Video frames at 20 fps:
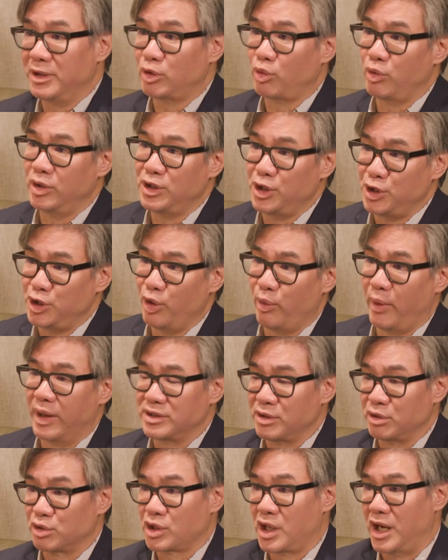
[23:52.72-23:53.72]
between the
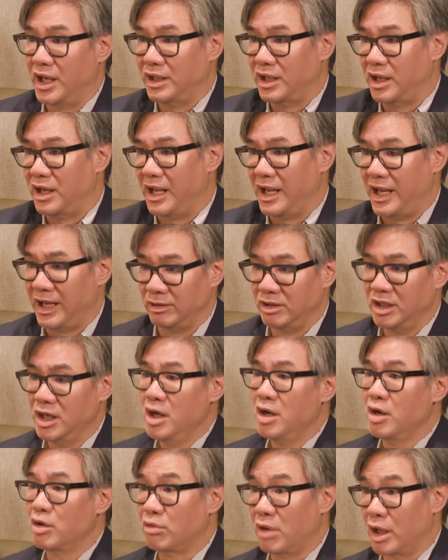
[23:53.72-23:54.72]
U.S. and China and
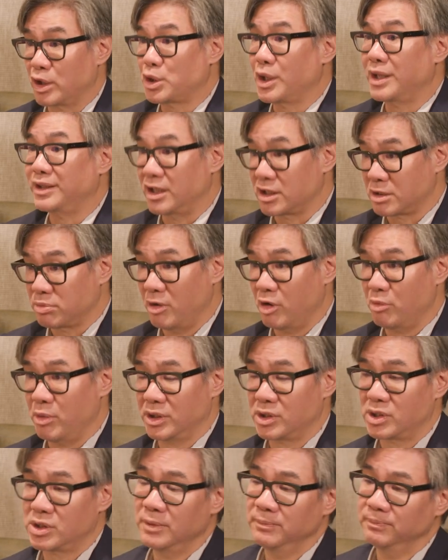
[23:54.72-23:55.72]
Russia at this
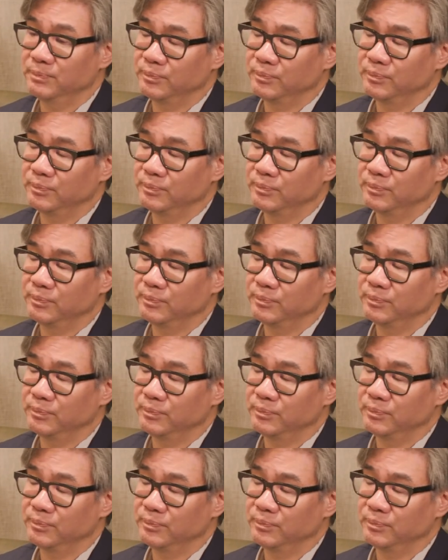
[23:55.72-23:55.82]
moment?